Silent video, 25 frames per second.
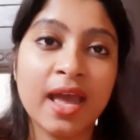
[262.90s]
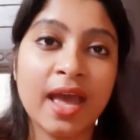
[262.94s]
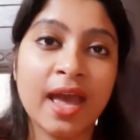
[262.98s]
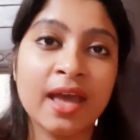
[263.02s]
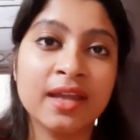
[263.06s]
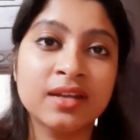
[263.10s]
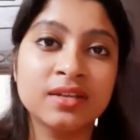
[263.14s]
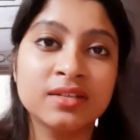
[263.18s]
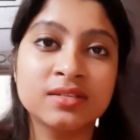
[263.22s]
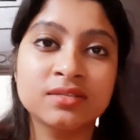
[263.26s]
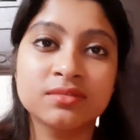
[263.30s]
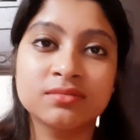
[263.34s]

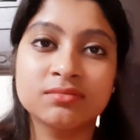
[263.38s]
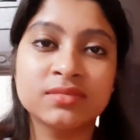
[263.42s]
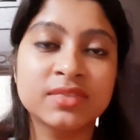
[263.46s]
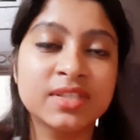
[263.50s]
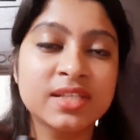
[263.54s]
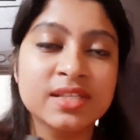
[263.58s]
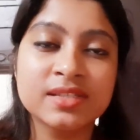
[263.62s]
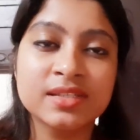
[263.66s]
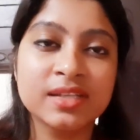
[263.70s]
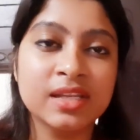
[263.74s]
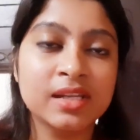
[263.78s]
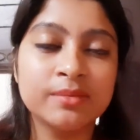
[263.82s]
and
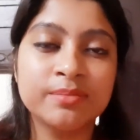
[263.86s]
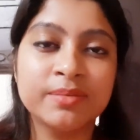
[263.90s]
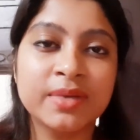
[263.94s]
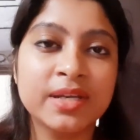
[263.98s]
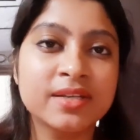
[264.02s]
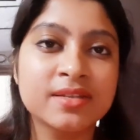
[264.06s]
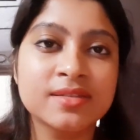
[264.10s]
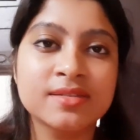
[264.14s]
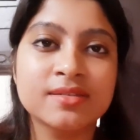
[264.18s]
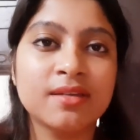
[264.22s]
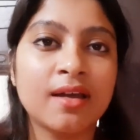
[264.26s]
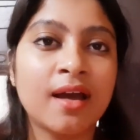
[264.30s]
these nail
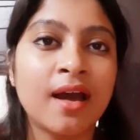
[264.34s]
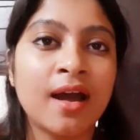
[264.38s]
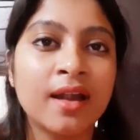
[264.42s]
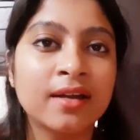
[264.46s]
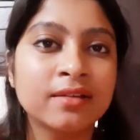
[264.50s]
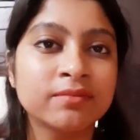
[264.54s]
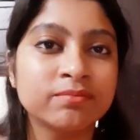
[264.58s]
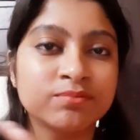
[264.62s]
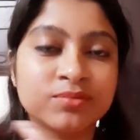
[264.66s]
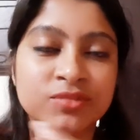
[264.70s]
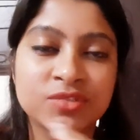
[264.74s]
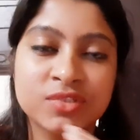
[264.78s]
prints
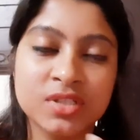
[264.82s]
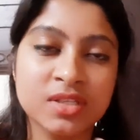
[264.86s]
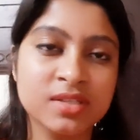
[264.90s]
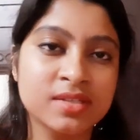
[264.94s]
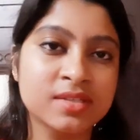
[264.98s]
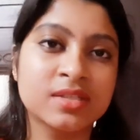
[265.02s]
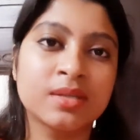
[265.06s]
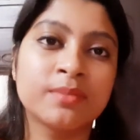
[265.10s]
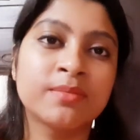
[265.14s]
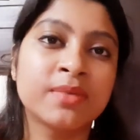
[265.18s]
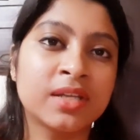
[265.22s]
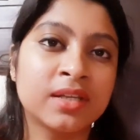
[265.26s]
are
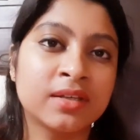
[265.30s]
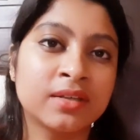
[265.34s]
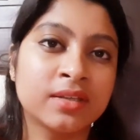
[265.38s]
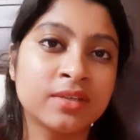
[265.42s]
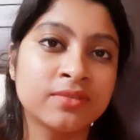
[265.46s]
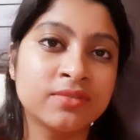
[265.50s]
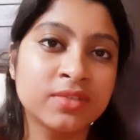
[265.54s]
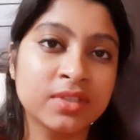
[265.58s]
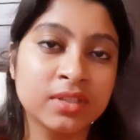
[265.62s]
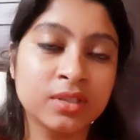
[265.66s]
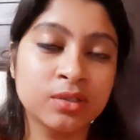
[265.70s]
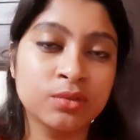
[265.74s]
just similar
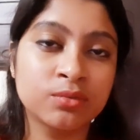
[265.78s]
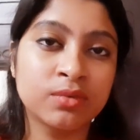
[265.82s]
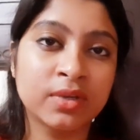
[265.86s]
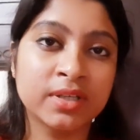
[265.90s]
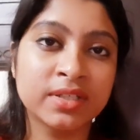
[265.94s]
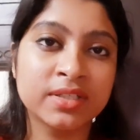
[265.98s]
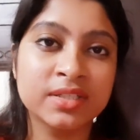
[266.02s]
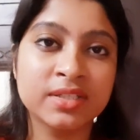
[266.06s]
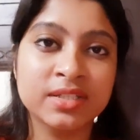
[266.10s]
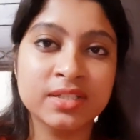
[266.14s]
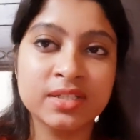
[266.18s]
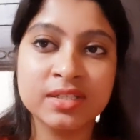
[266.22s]
even the
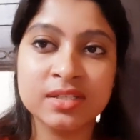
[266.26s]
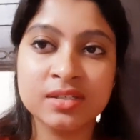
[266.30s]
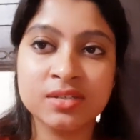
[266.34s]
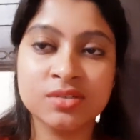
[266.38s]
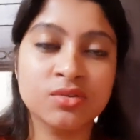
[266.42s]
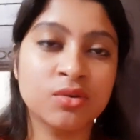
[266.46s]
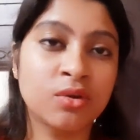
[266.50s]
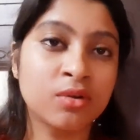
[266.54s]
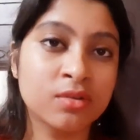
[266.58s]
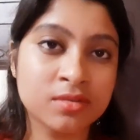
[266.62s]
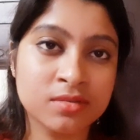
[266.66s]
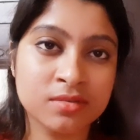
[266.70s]
quantity
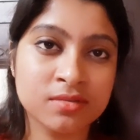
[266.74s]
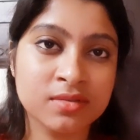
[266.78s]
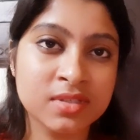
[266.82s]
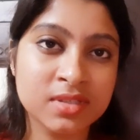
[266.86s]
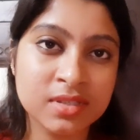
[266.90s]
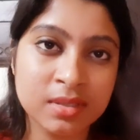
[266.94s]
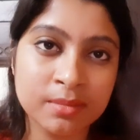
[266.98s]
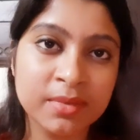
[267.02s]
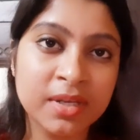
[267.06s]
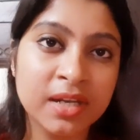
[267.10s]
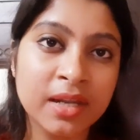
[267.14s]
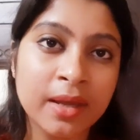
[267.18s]
is also
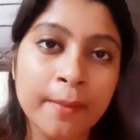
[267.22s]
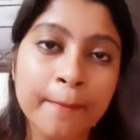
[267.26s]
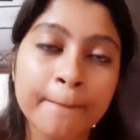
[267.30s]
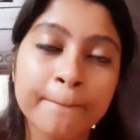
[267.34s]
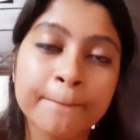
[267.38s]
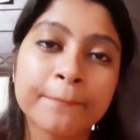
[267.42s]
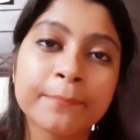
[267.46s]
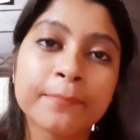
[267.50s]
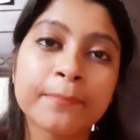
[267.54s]
similar